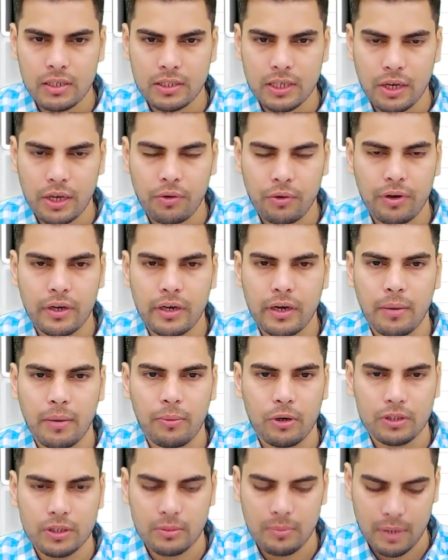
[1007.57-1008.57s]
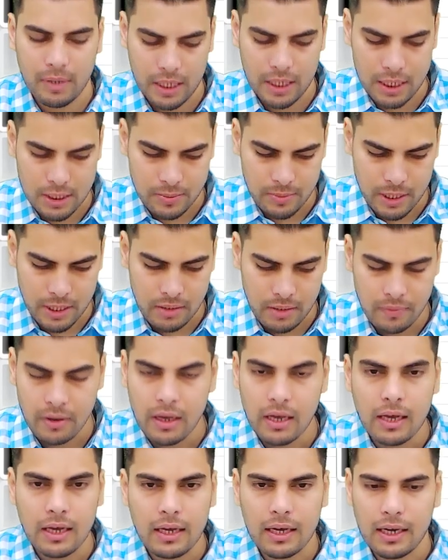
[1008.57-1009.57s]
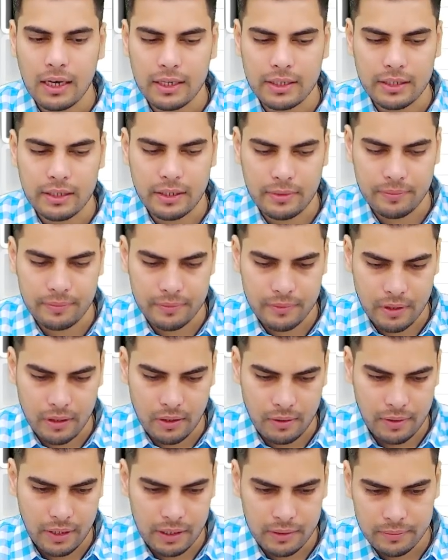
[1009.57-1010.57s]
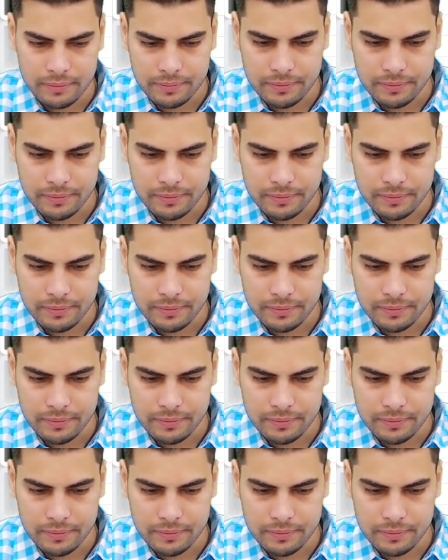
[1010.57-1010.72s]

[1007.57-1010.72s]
security deposit money is being collected. All right.